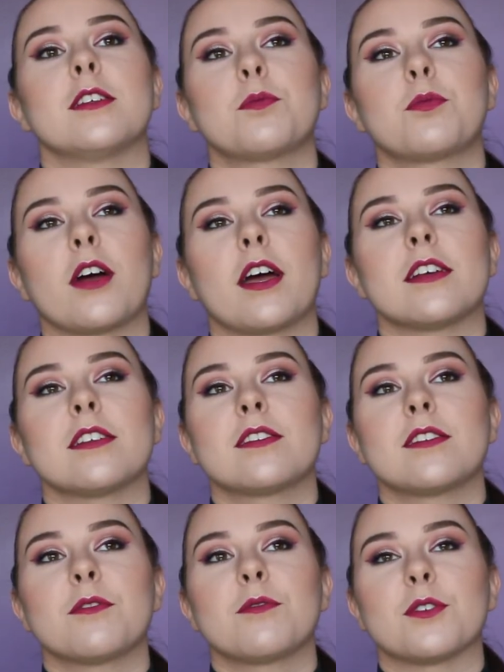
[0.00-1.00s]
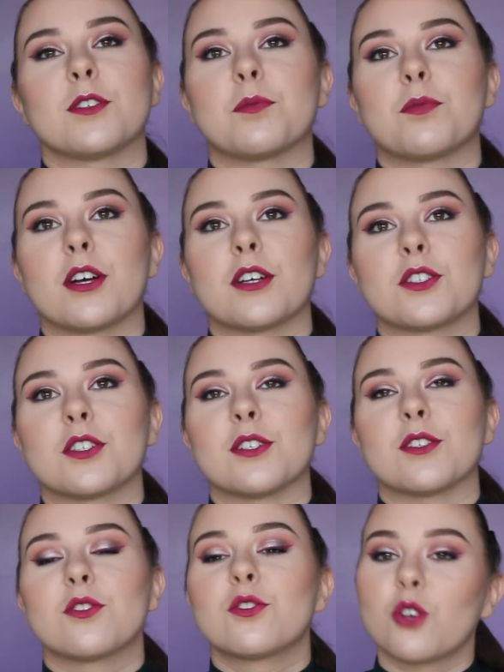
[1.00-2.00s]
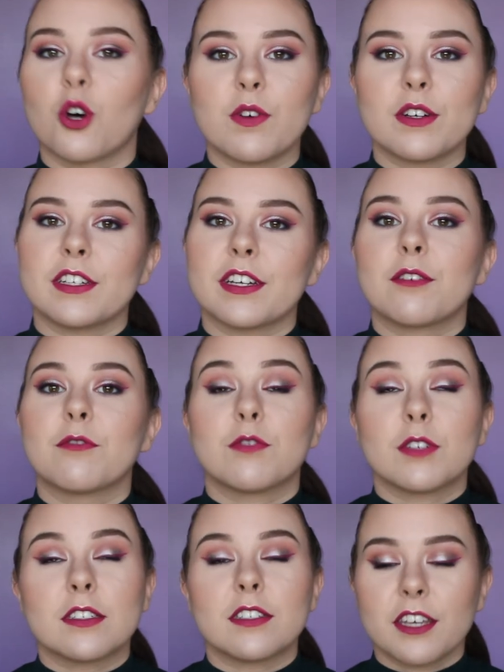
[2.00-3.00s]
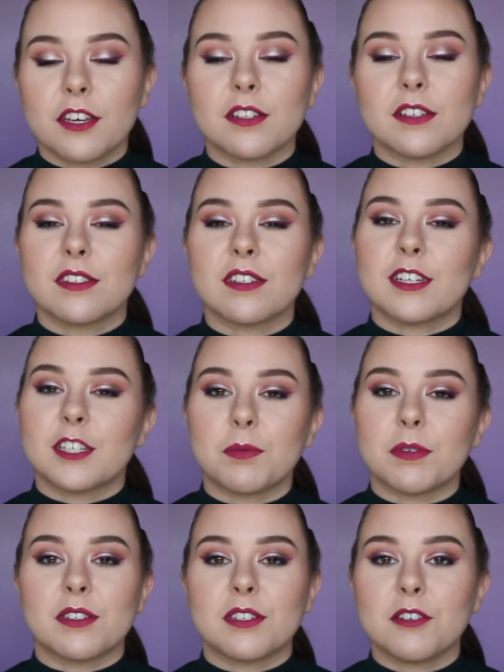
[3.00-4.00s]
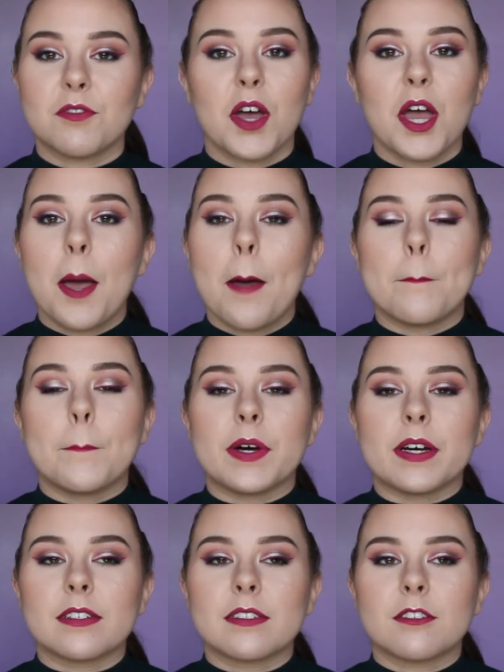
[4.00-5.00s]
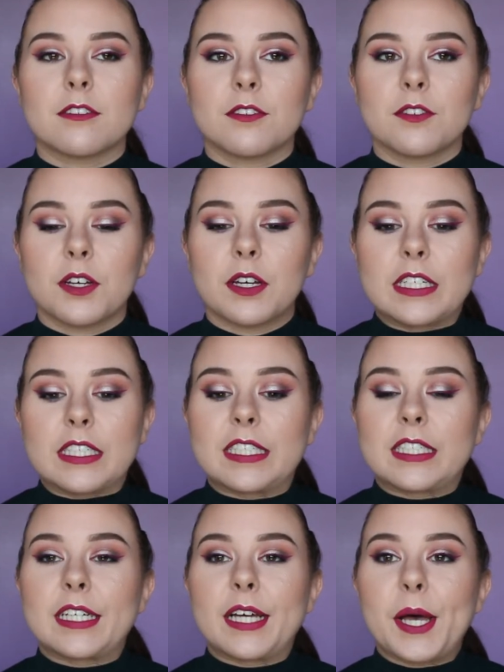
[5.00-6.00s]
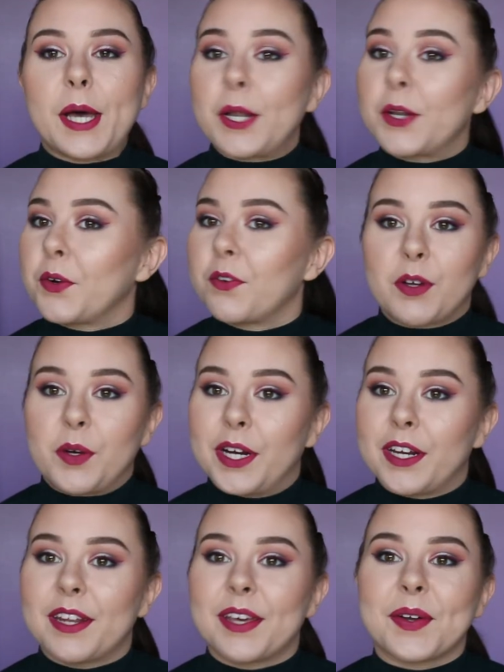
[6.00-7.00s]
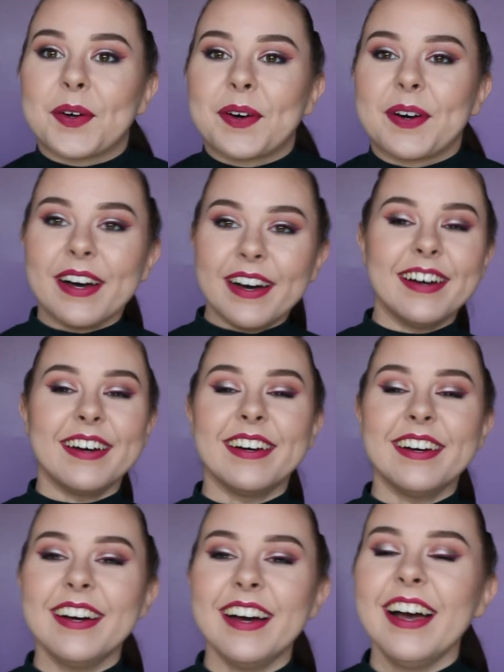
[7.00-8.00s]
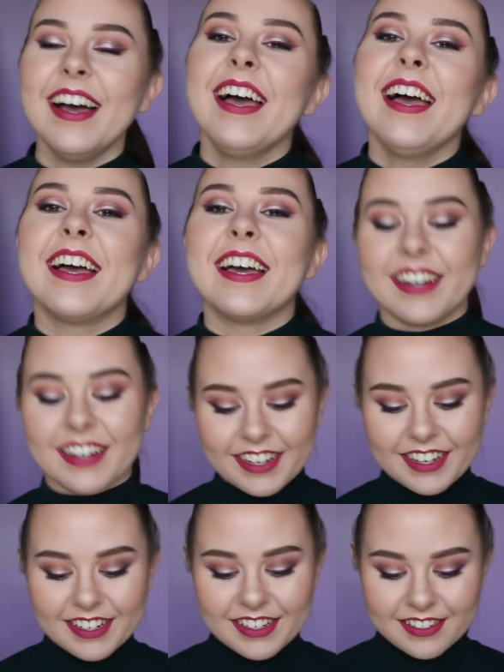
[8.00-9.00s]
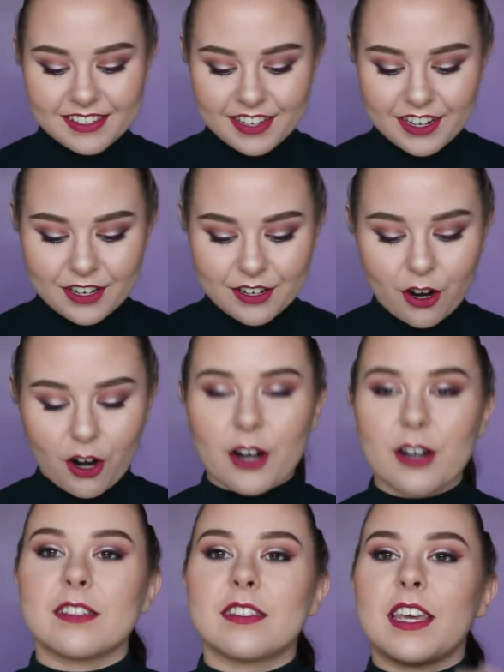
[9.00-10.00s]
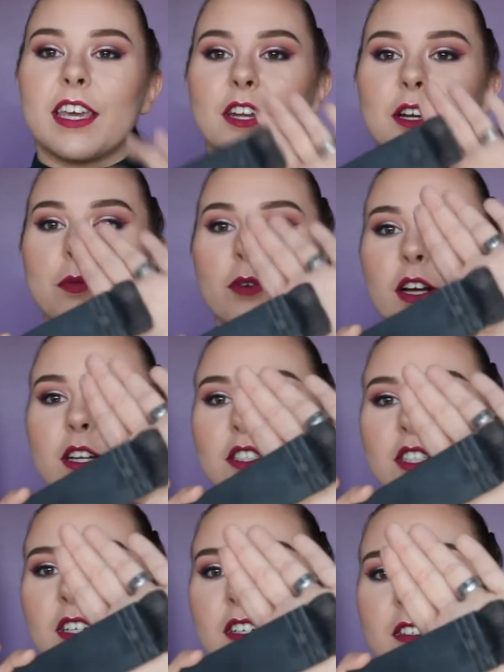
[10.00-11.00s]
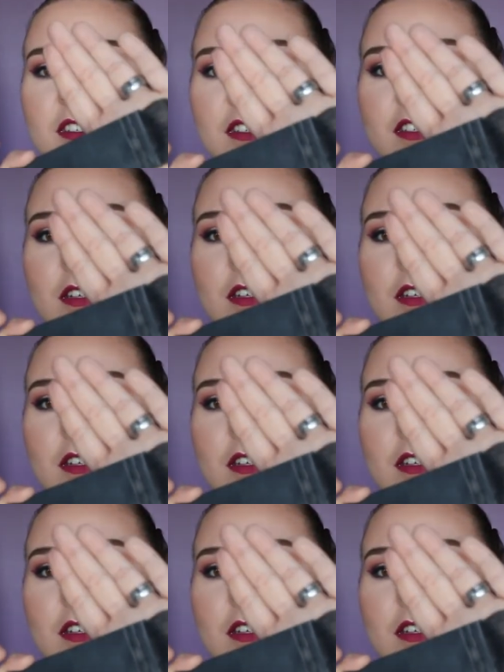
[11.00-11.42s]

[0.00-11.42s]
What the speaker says: price for this brush is so ridiculously expensive, but I don't regret it at all. And it is the NARS Ita brush. It is this